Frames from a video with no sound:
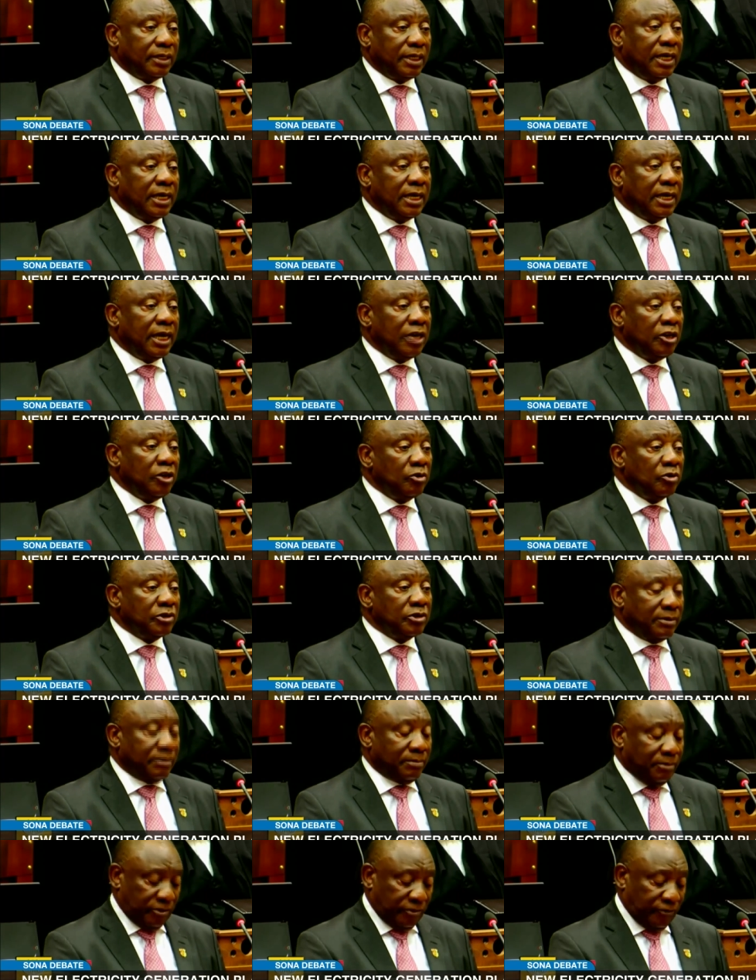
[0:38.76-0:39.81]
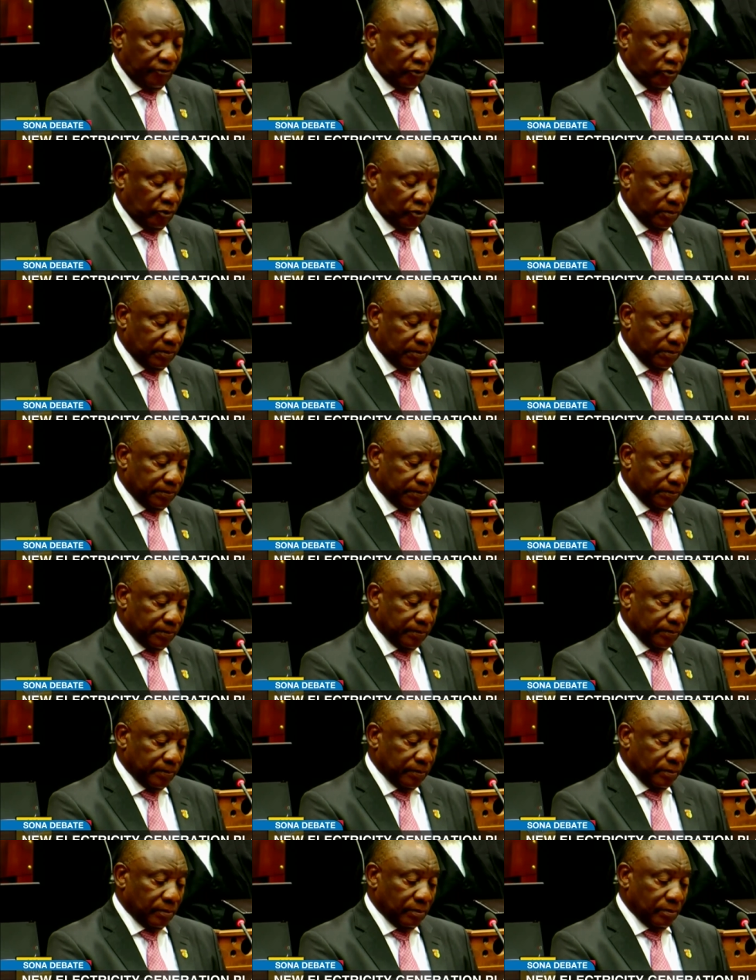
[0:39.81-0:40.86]
in a usable form.
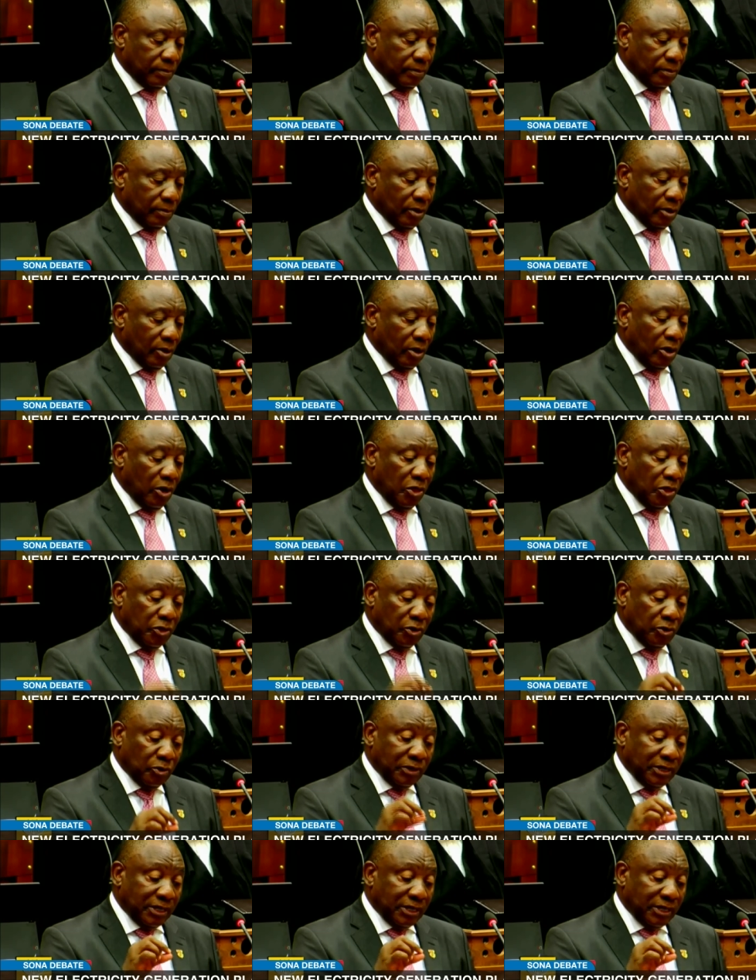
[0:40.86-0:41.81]
Through